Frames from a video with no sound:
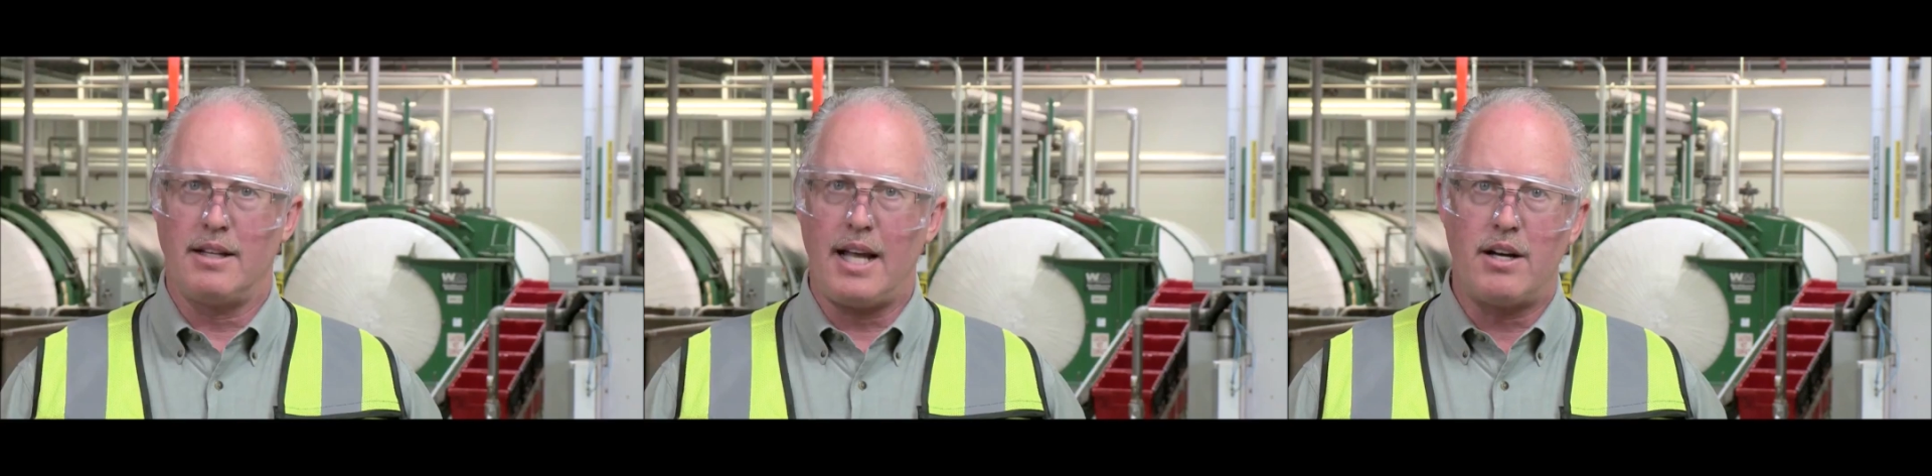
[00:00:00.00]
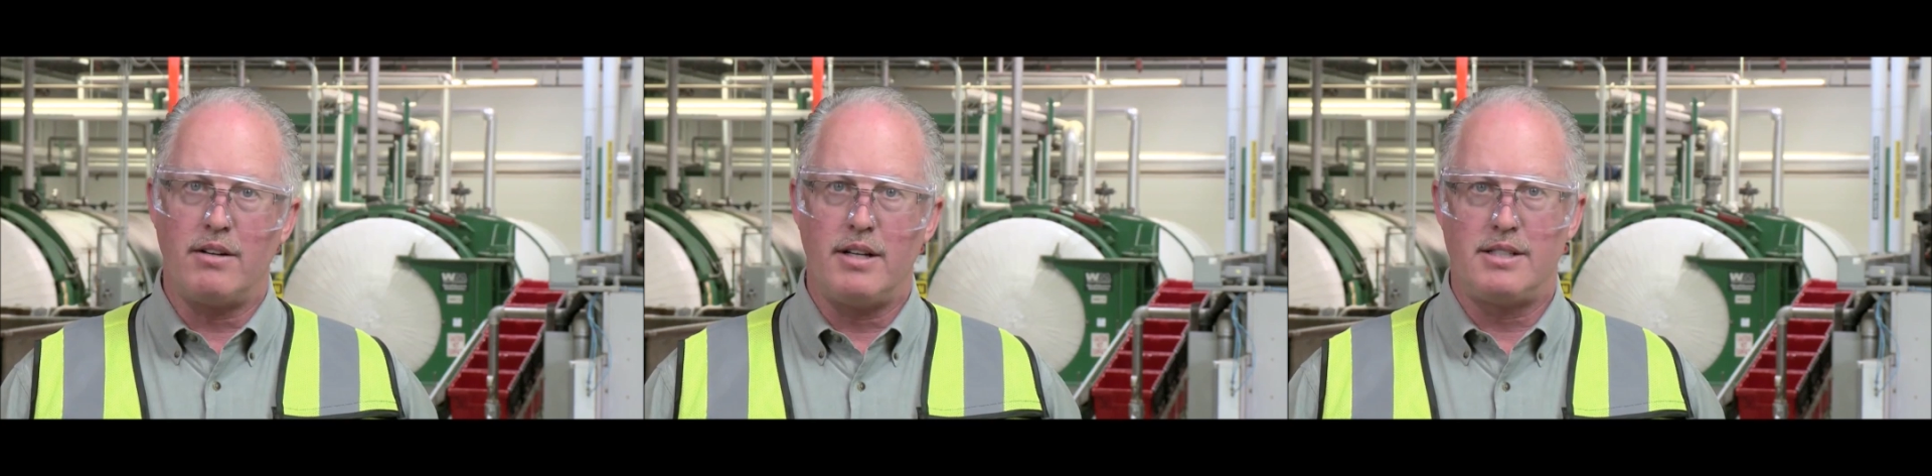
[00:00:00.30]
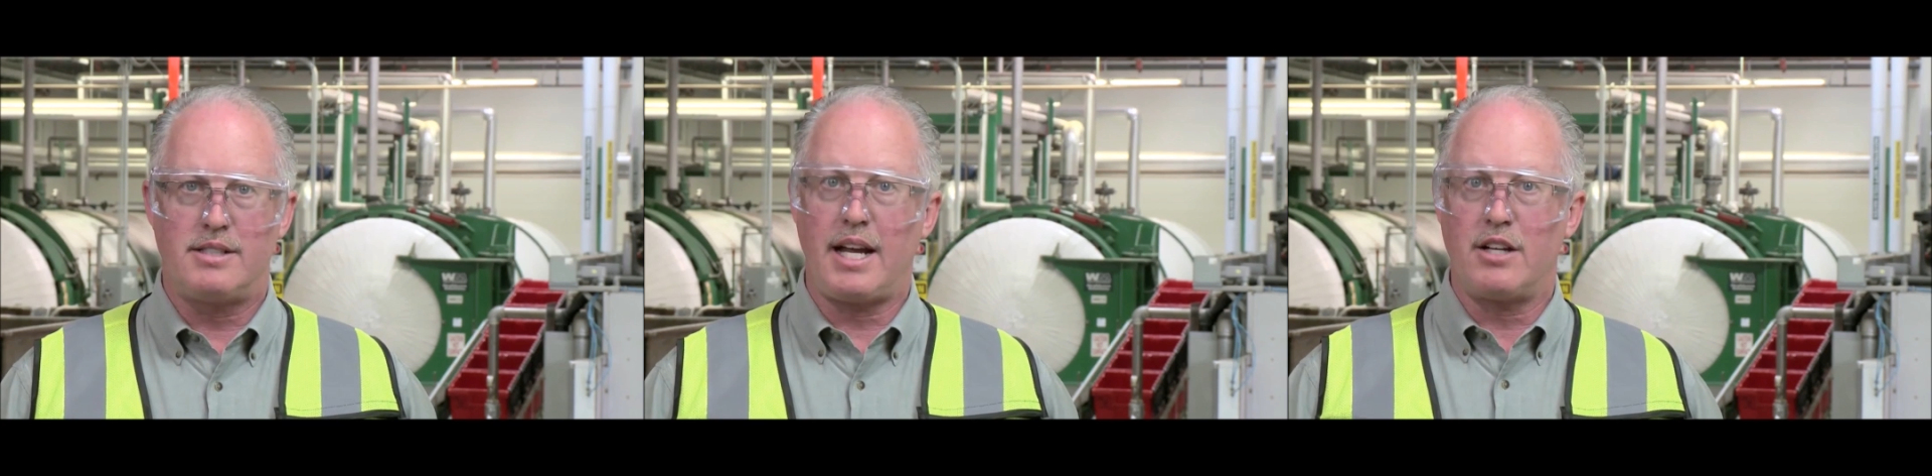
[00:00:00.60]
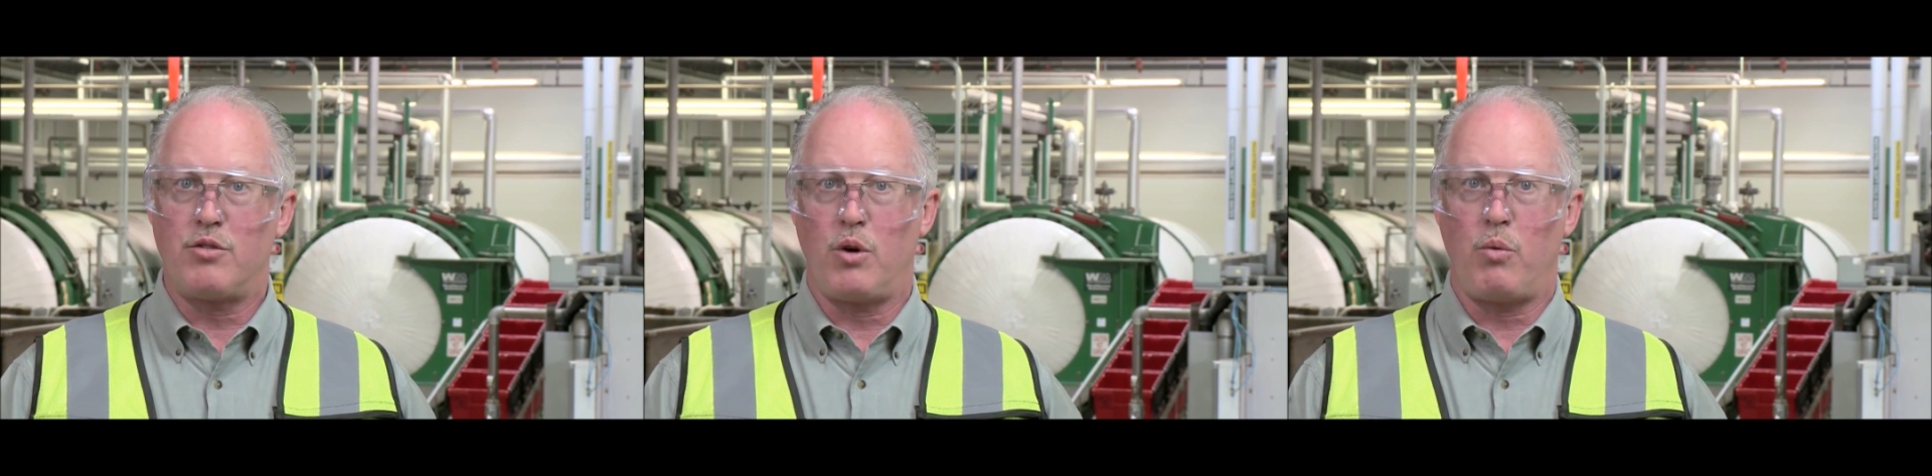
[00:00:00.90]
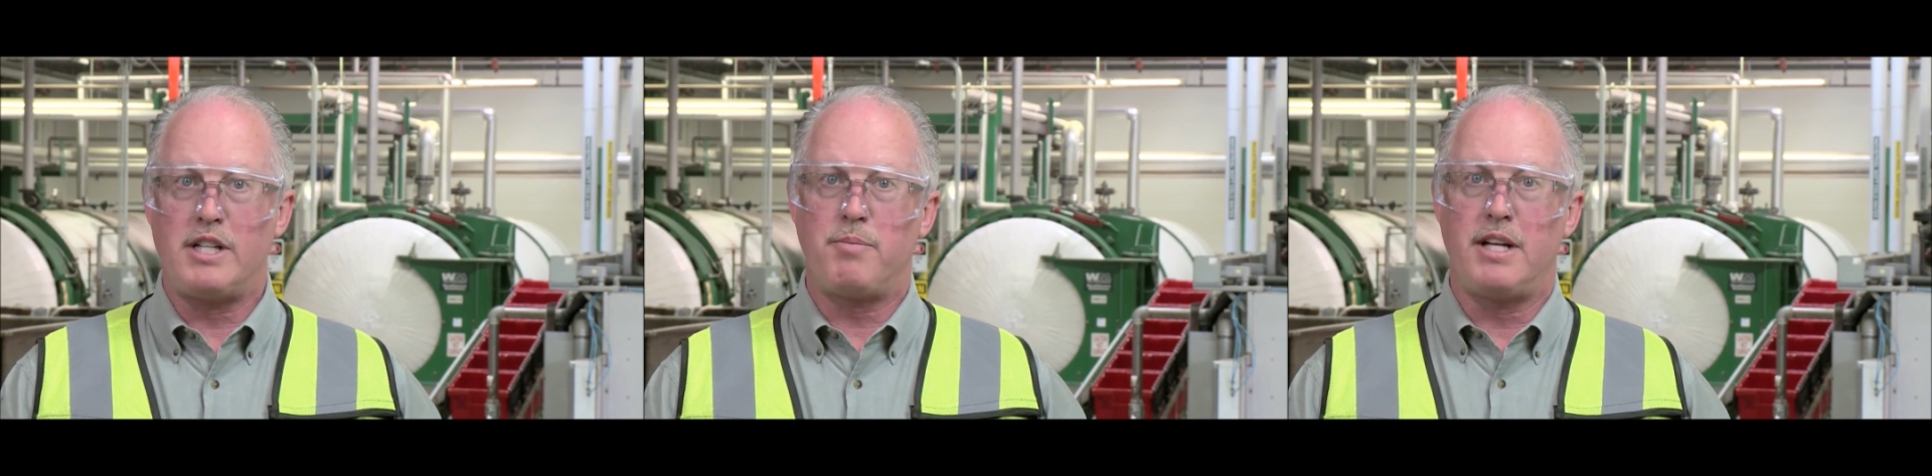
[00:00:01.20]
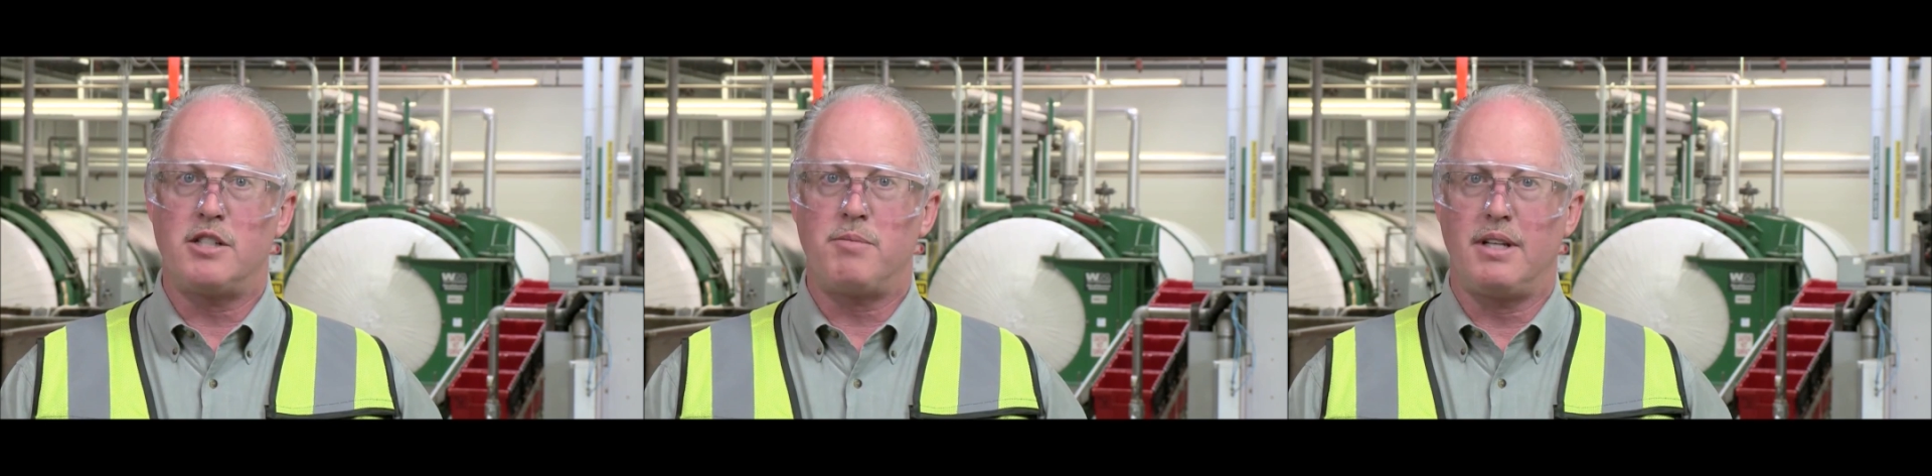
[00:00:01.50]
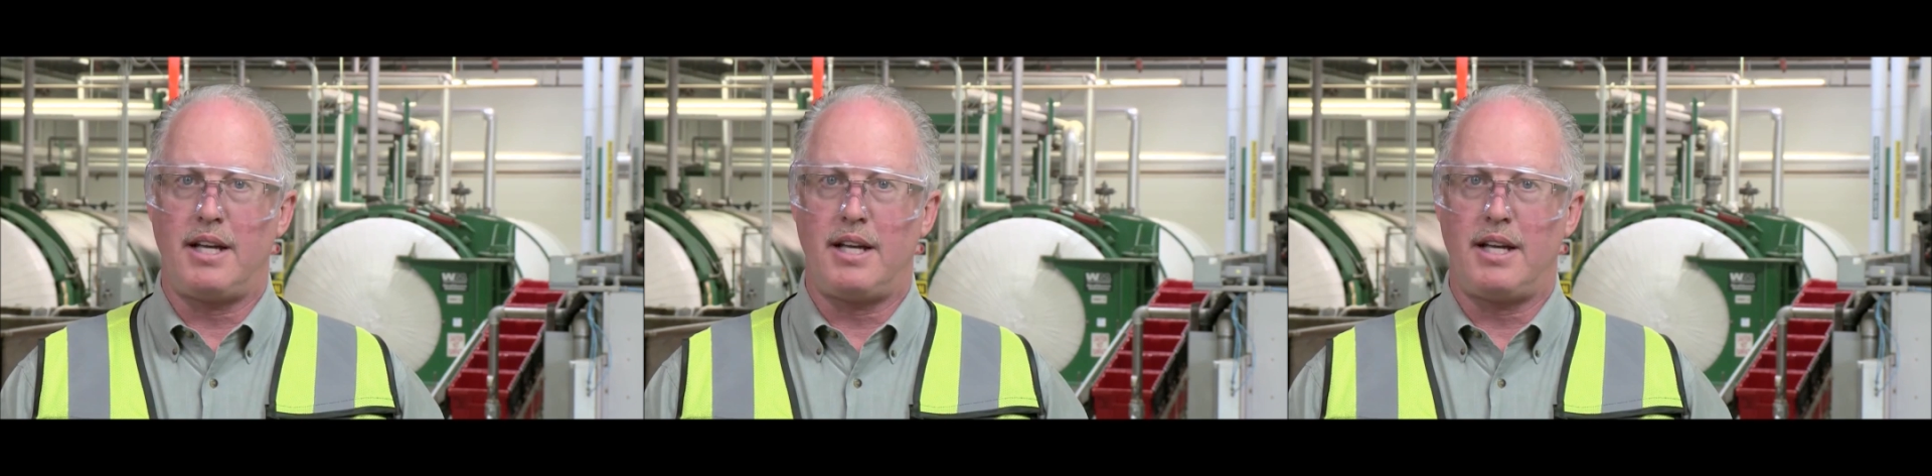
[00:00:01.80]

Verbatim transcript: later it's taken to a waste management